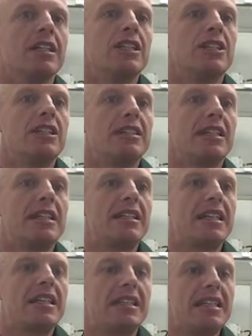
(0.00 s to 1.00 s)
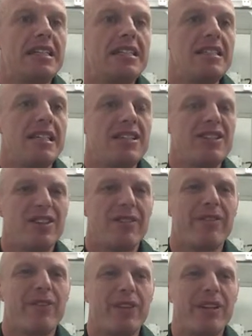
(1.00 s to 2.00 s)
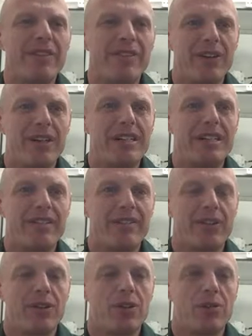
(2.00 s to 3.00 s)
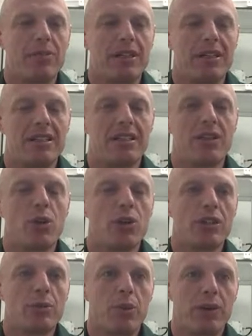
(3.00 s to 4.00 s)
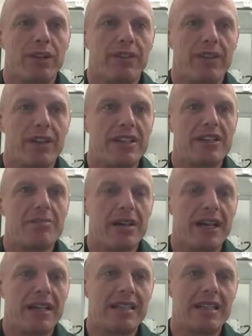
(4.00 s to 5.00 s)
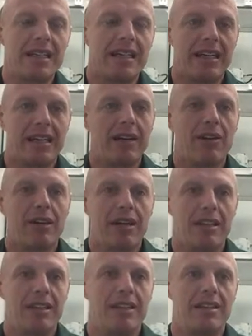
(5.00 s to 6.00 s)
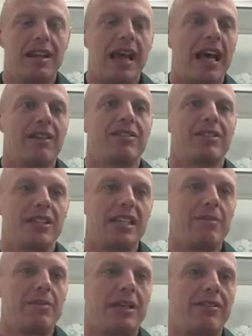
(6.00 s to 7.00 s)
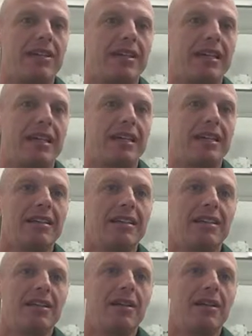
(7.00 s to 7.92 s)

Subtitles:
She says that these years are very, very difficult because the coursework is very demanding and the lack of sleep and everything.